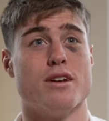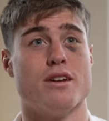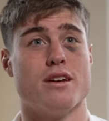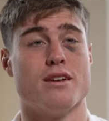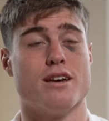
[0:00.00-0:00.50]

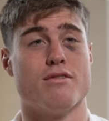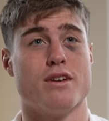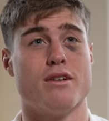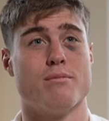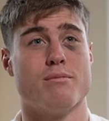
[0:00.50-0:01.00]
and
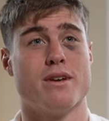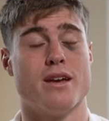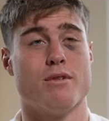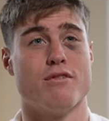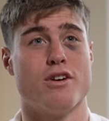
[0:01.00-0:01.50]
definitely
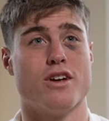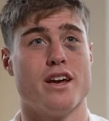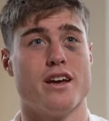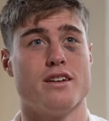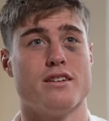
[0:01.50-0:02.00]
keep my foot in
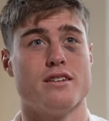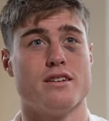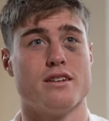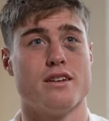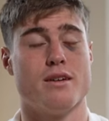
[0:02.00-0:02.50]
it and
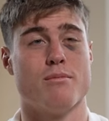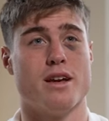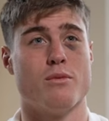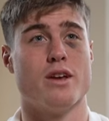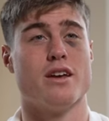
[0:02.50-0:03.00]
keep
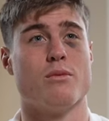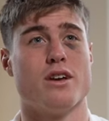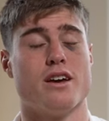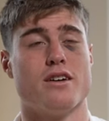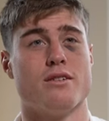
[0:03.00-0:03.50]
playing week in,
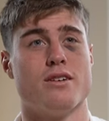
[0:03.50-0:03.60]
week out.